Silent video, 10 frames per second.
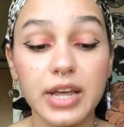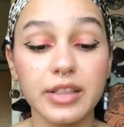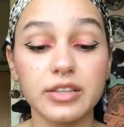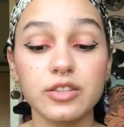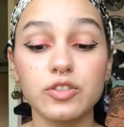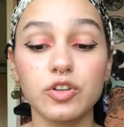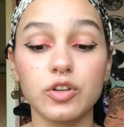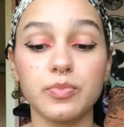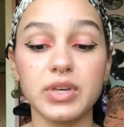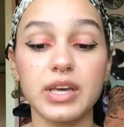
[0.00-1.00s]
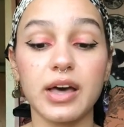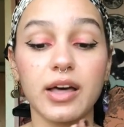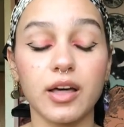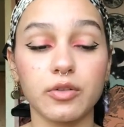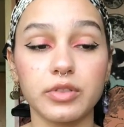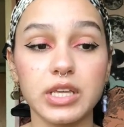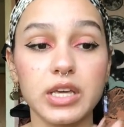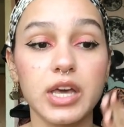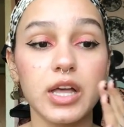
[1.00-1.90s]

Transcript: This is going to be a healthy,